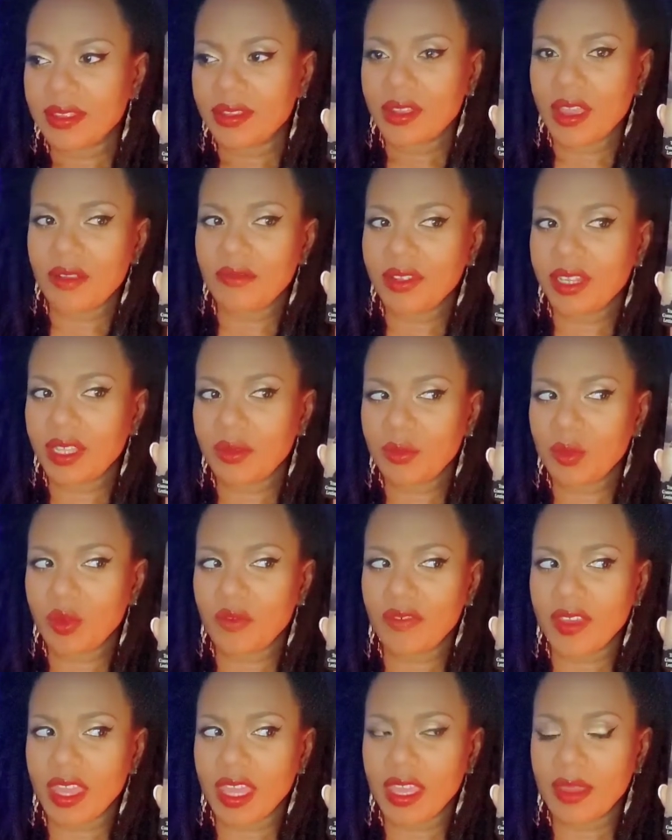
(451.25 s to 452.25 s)
not really
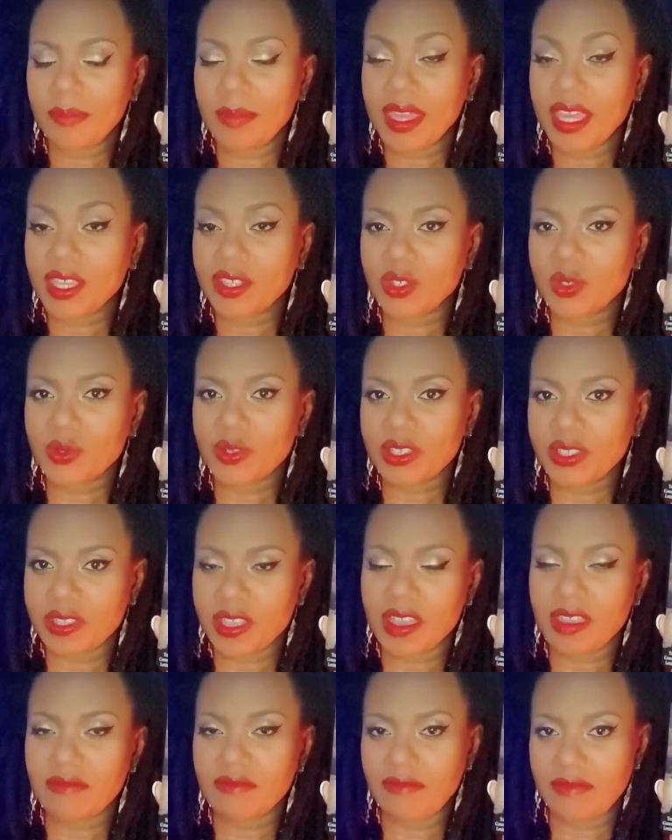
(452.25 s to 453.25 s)
moving because you were
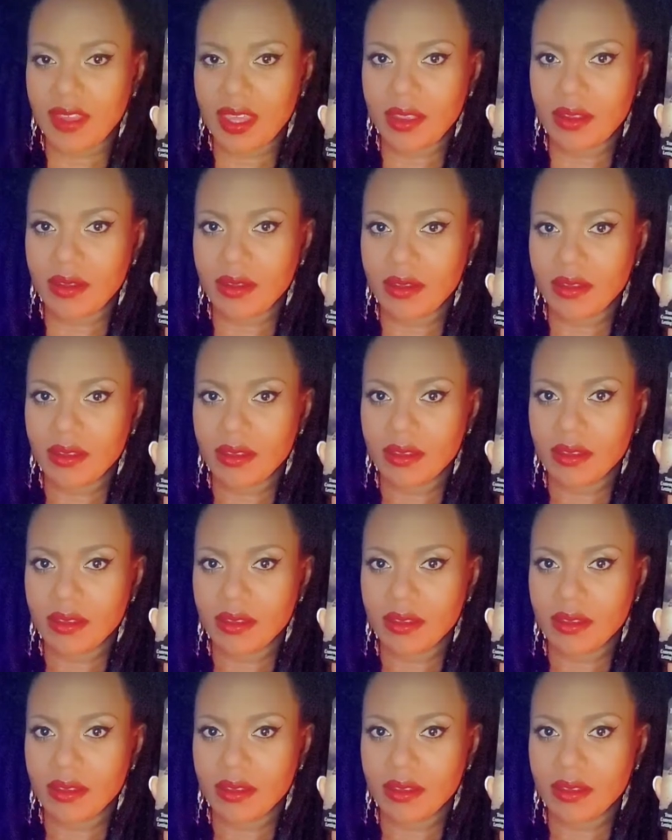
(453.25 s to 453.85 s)
stuck in fear.